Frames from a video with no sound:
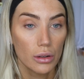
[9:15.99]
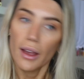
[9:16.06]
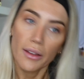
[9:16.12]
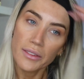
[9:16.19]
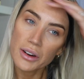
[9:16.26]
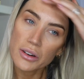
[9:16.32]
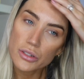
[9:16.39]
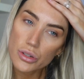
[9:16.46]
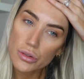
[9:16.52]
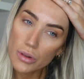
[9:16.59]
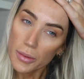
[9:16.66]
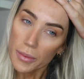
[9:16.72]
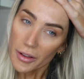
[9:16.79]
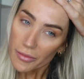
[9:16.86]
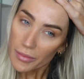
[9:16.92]
And then I'll
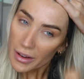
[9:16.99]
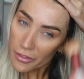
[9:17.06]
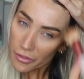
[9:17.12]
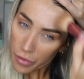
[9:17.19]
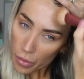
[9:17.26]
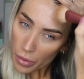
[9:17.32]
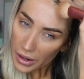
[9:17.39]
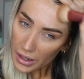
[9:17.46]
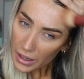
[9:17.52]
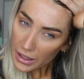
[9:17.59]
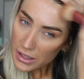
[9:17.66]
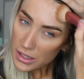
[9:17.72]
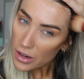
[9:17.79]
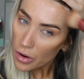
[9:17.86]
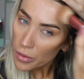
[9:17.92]
do above my
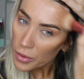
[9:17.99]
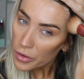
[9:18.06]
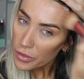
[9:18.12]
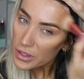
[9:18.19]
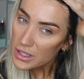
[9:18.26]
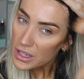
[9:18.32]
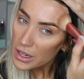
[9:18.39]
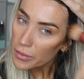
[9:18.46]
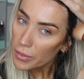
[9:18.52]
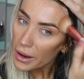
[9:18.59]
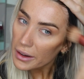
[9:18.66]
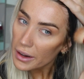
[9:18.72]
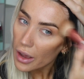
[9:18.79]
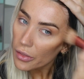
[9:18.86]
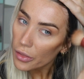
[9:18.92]
forehead, so I'll move this
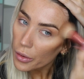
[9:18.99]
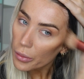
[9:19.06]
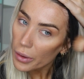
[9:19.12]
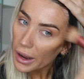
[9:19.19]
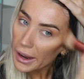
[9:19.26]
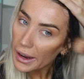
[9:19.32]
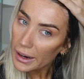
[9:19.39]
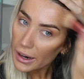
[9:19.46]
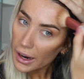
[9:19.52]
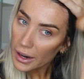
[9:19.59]
headband out the way.